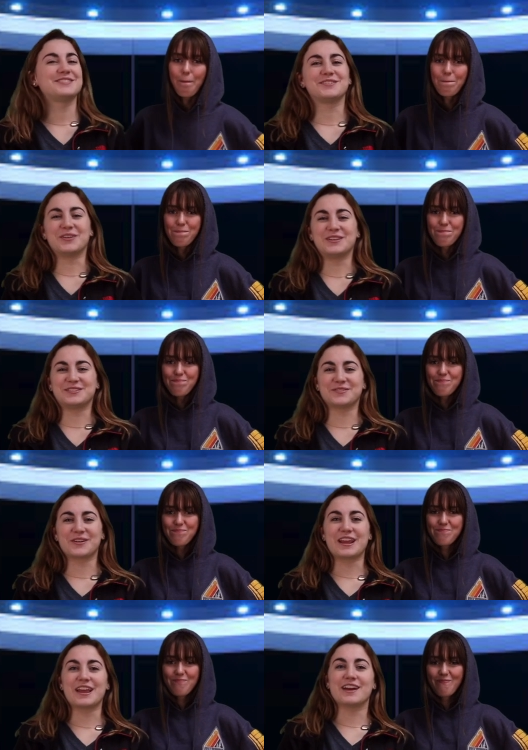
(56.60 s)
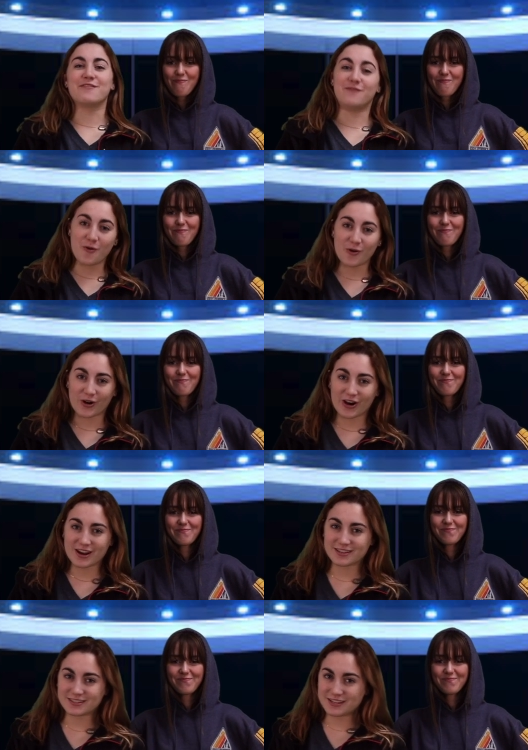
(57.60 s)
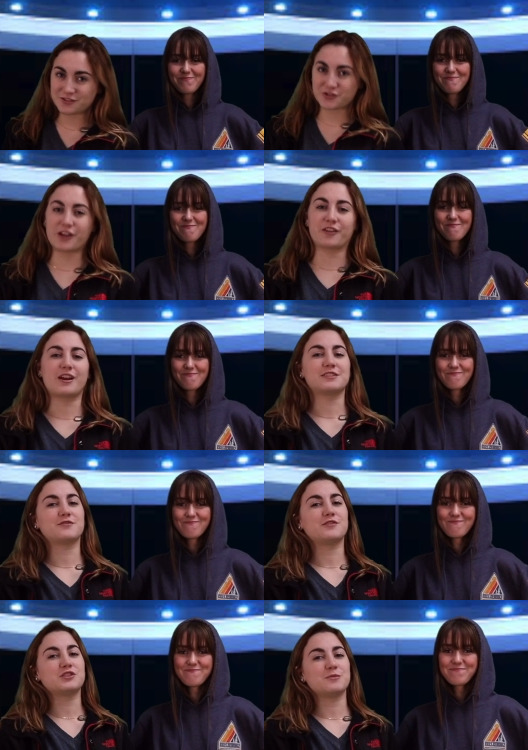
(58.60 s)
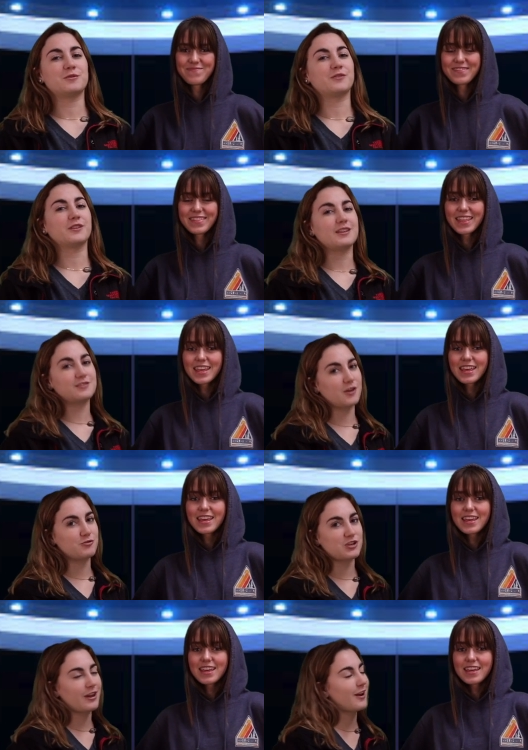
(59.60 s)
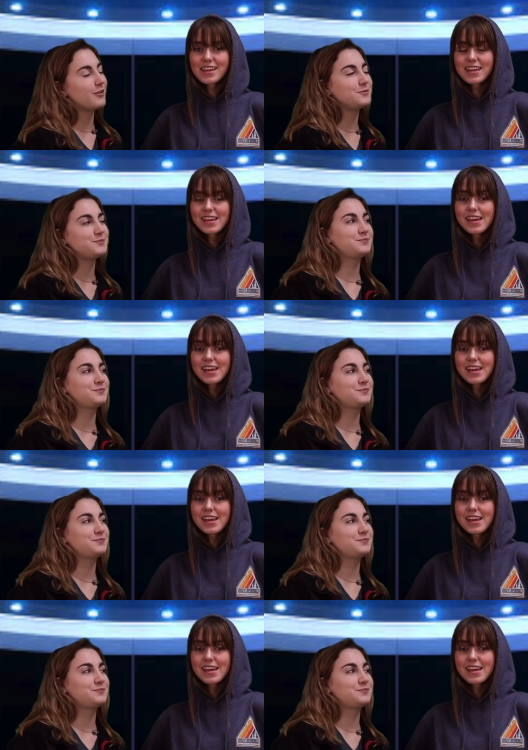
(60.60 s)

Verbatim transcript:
Speaker 1: Toy Story 4 teaser trailer has officially been released. Go check it out.